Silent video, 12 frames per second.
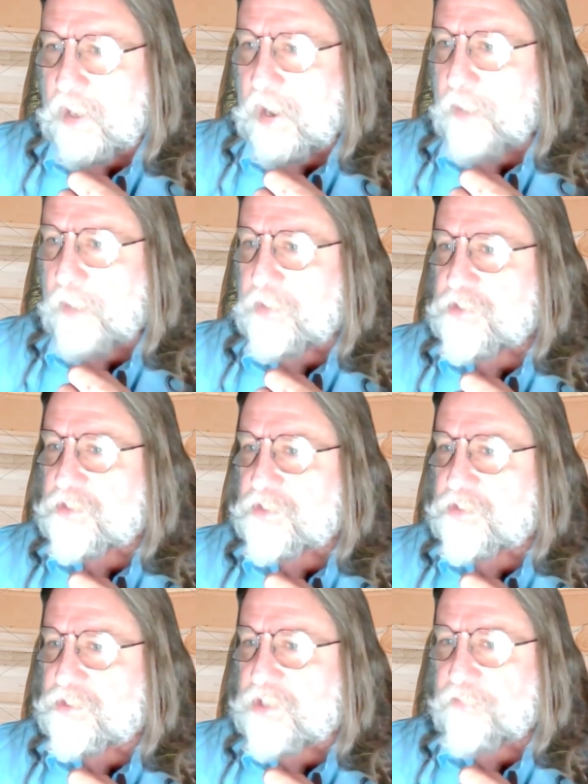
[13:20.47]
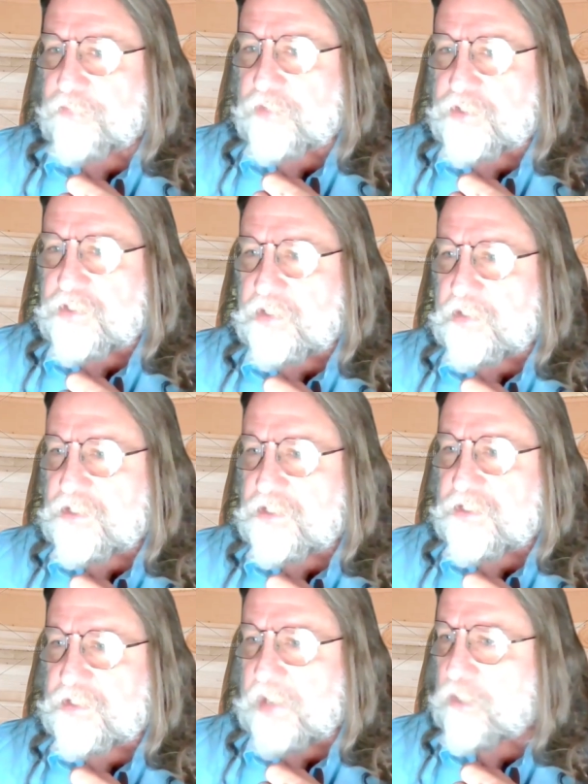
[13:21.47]
Thomas Jefferson,
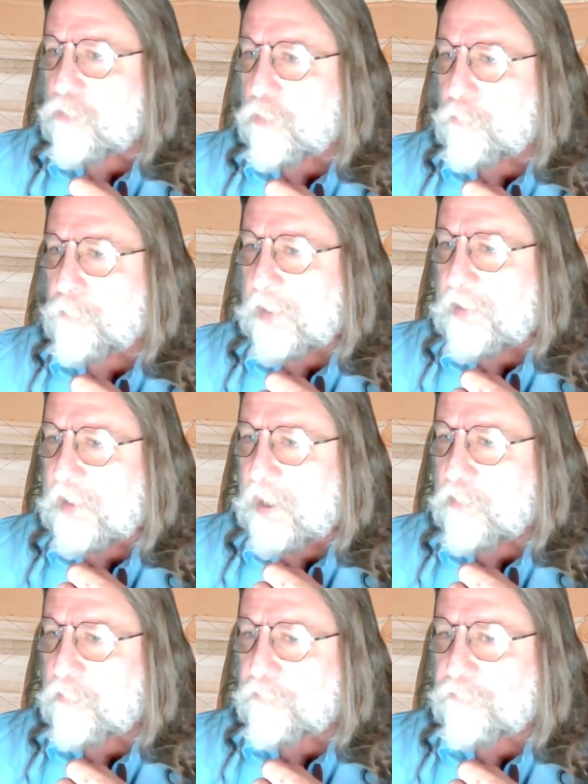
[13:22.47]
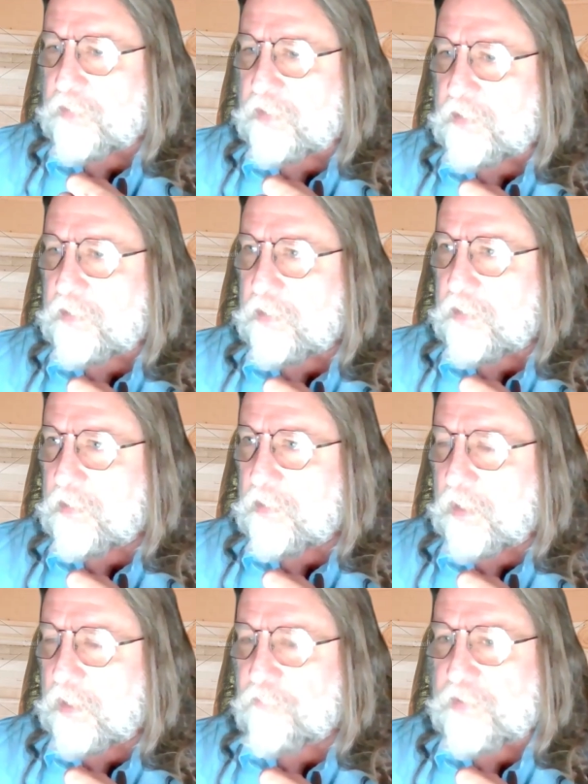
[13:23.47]
Psychobiography
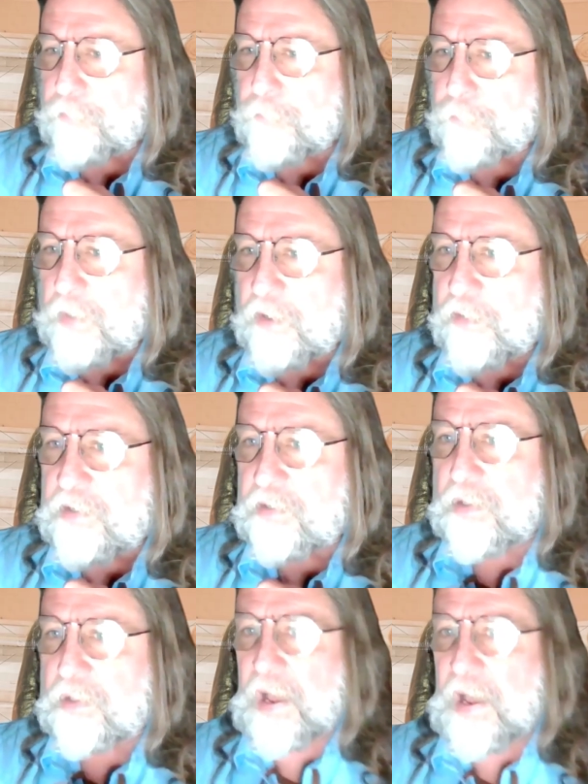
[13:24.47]
of an American